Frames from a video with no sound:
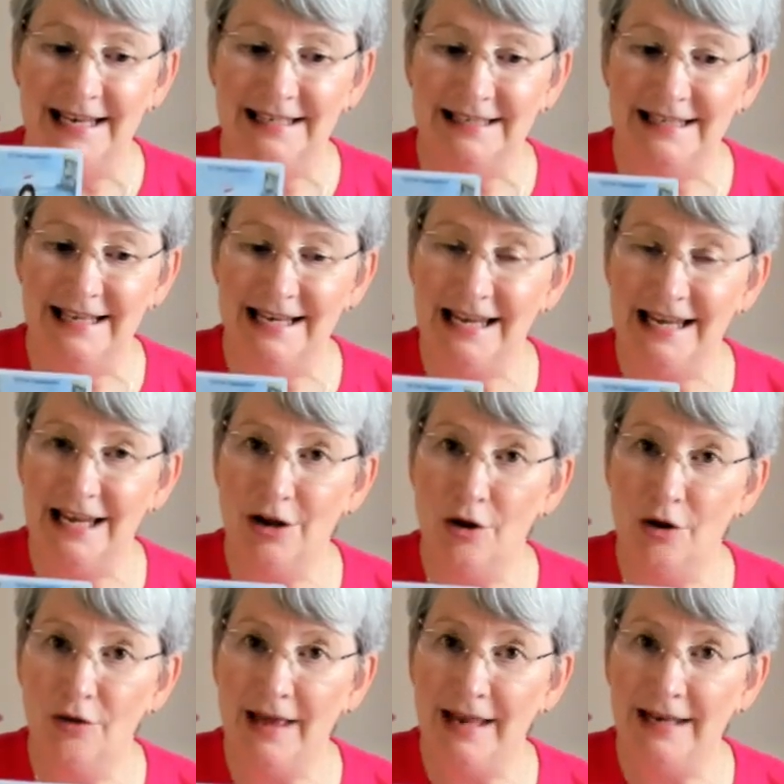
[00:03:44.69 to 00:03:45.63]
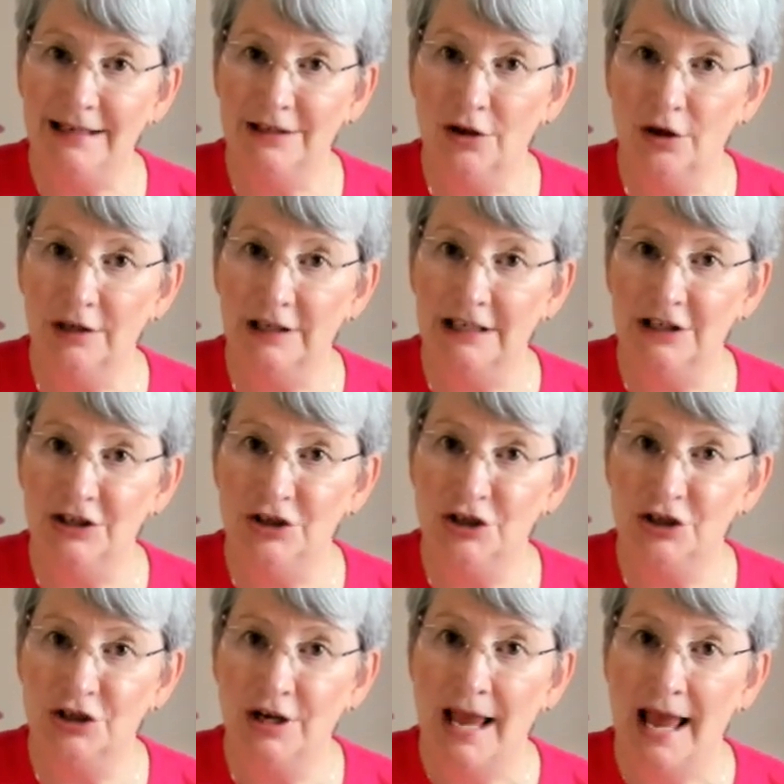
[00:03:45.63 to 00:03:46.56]
taking all that
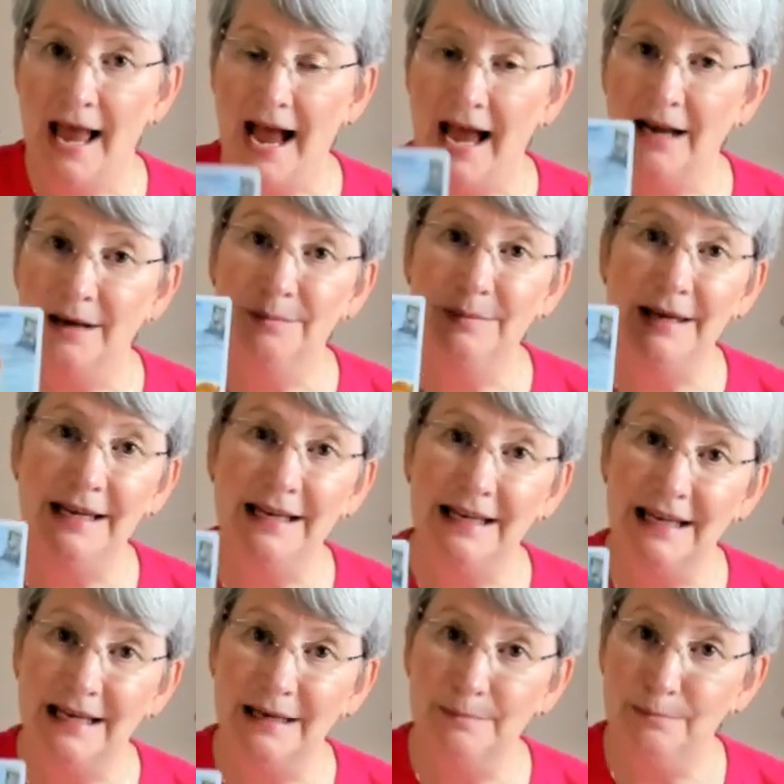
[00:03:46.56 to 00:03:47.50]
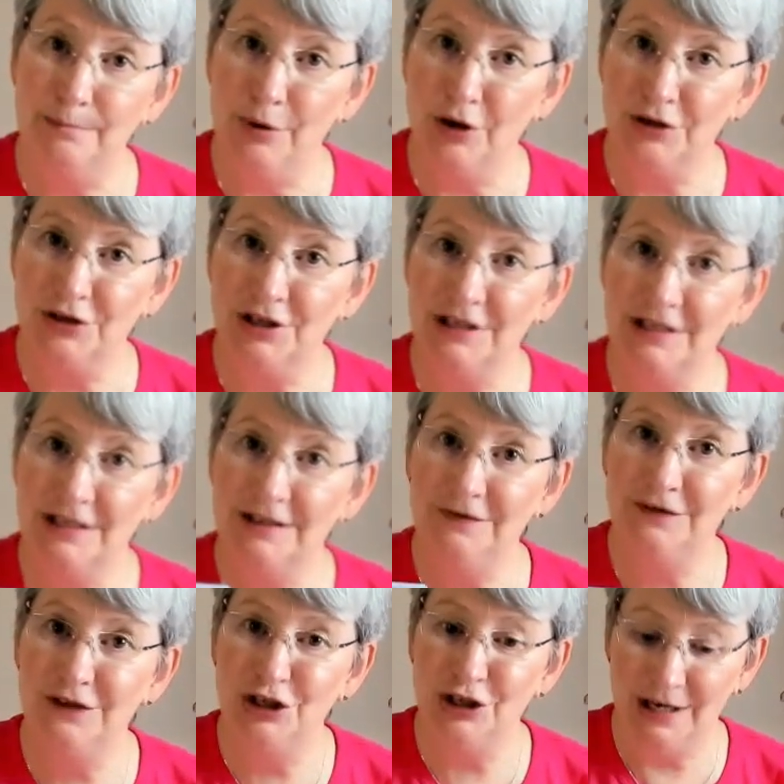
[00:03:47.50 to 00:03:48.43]
knowledge and making
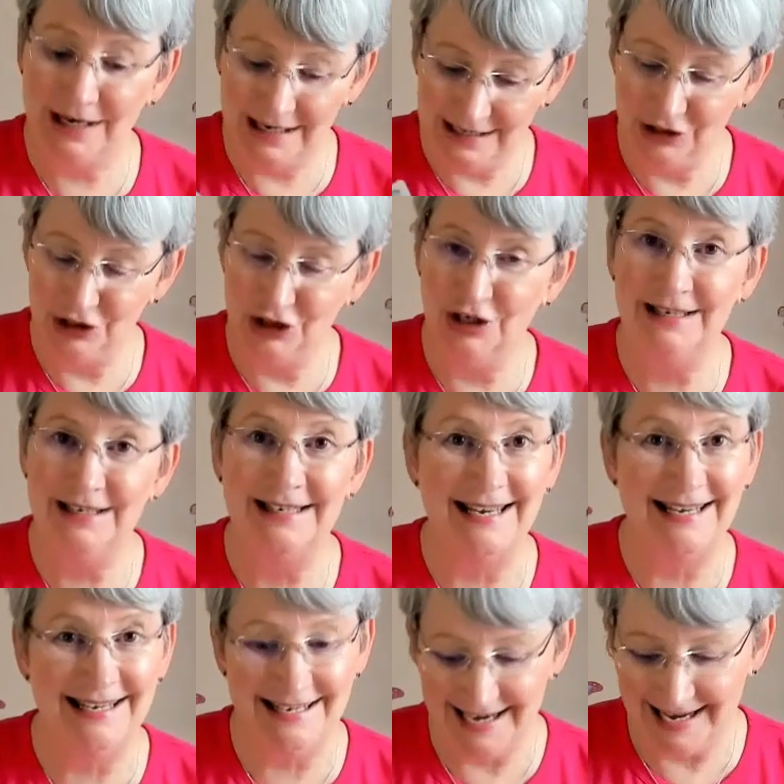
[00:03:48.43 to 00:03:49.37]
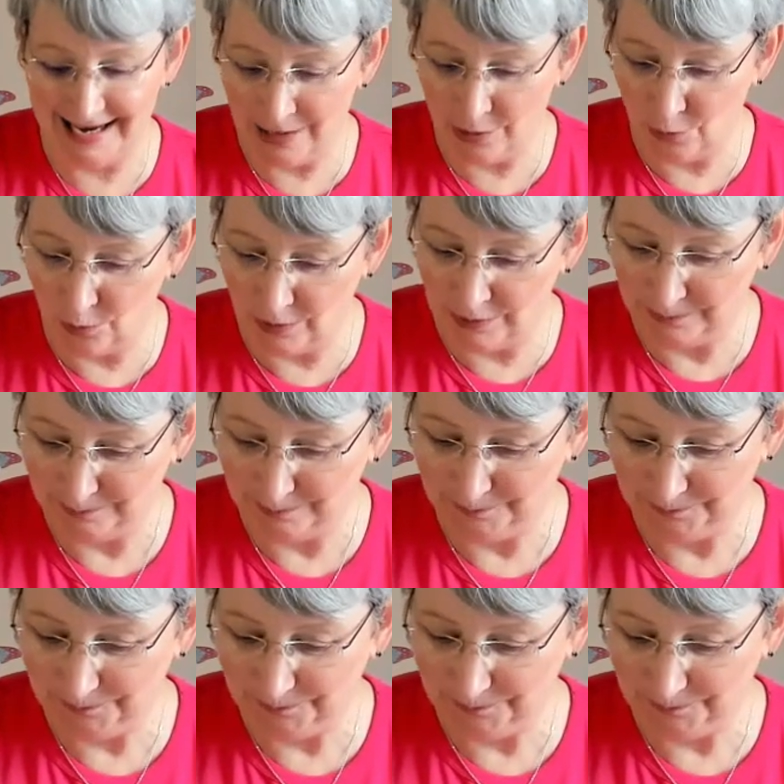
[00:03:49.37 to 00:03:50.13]
positive changes now.